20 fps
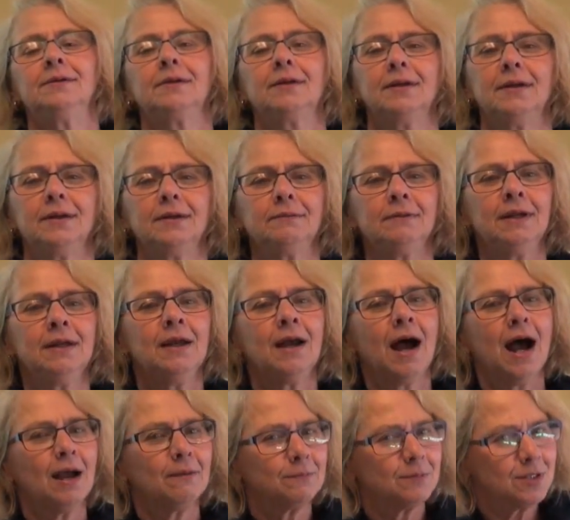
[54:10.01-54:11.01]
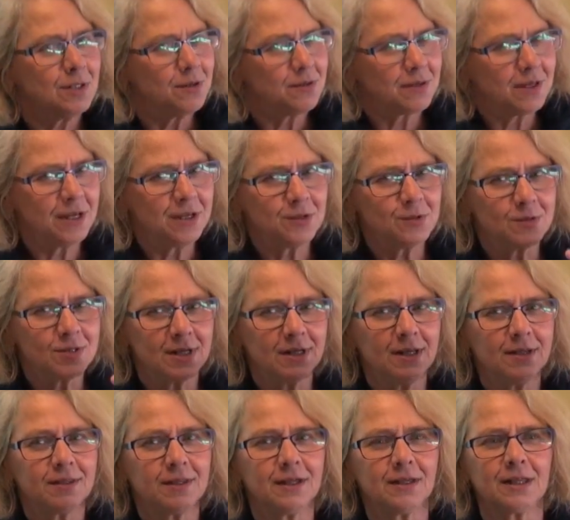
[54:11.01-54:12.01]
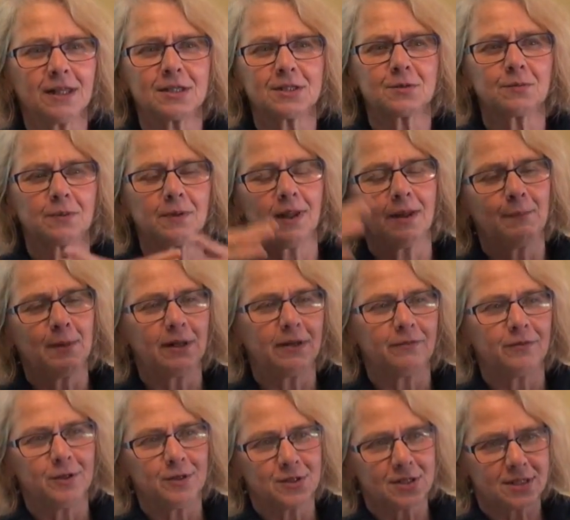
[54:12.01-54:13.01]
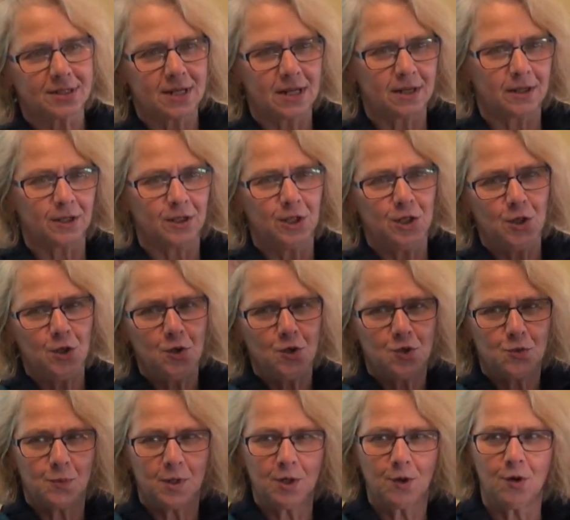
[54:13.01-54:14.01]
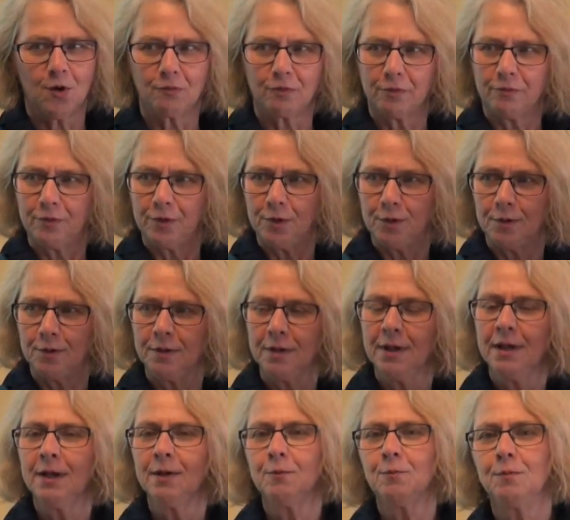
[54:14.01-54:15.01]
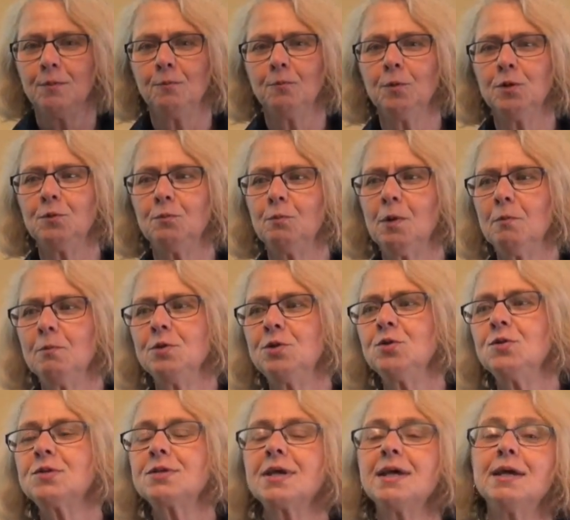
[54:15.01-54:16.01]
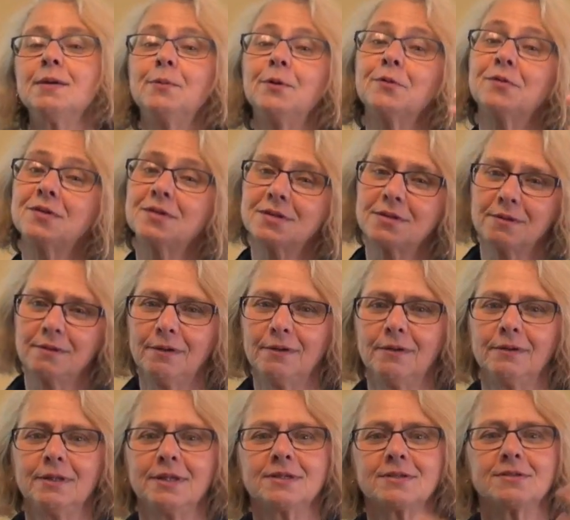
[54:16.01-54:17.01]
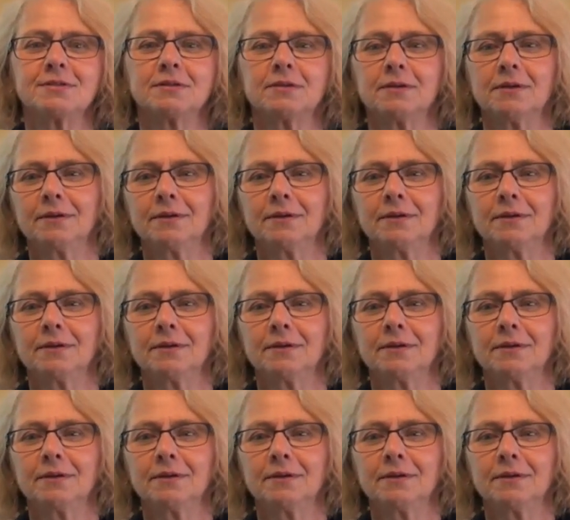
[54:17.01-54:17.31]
Okay, do you think there's anything that's, I mean, if you just take a huge, big overview, would, what would you say about this? Now, this is